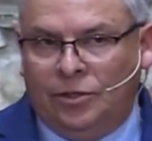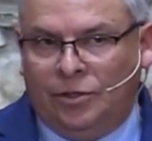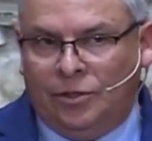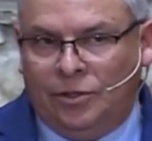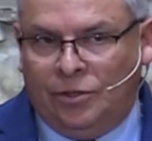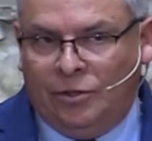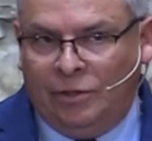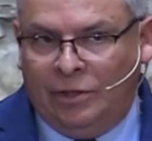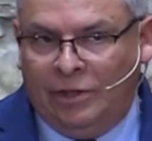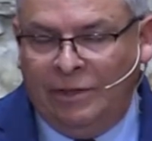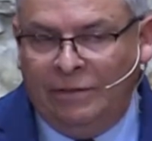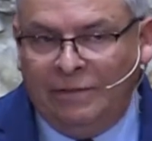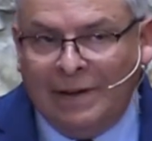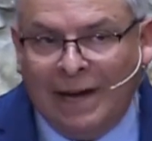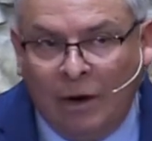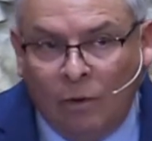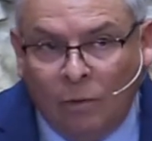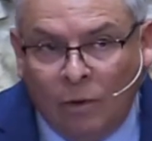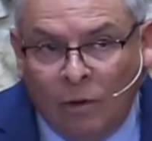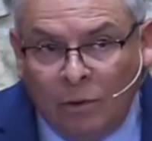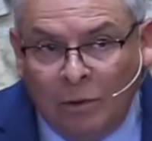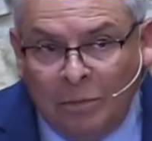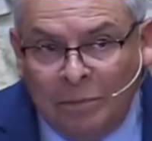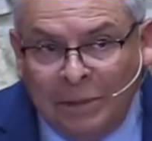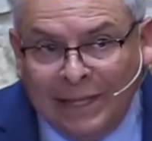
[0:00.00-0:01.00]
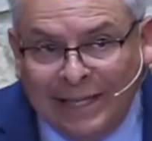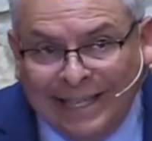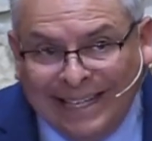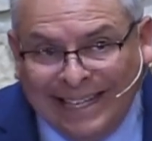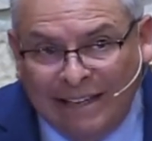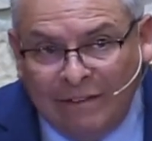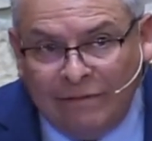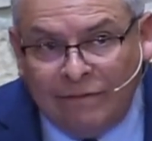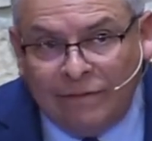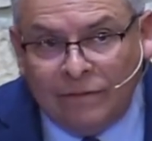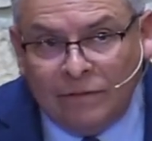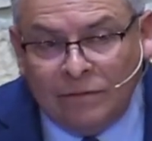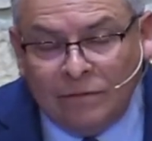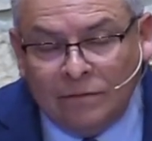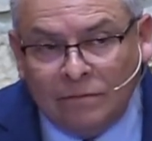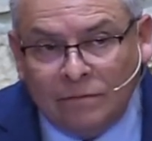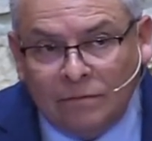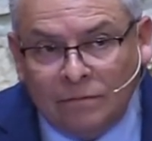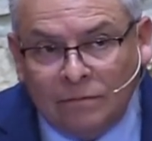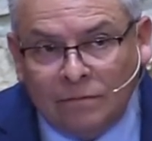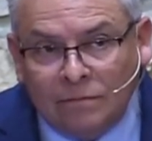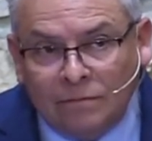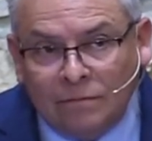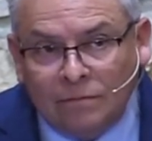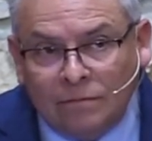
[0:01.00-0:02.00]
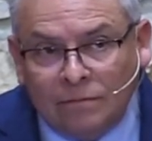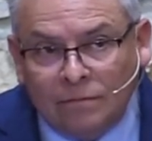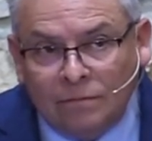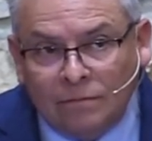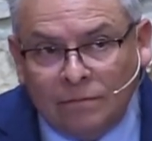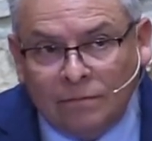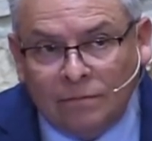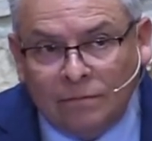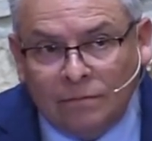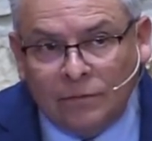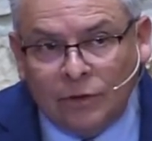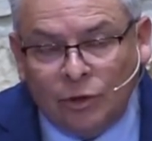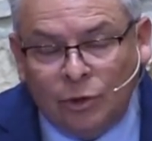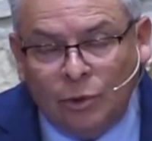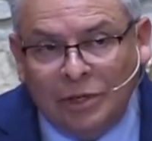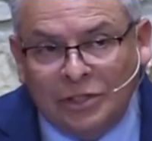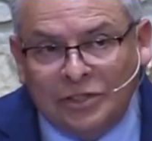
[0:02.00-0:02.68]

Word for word: To live out what we believe, to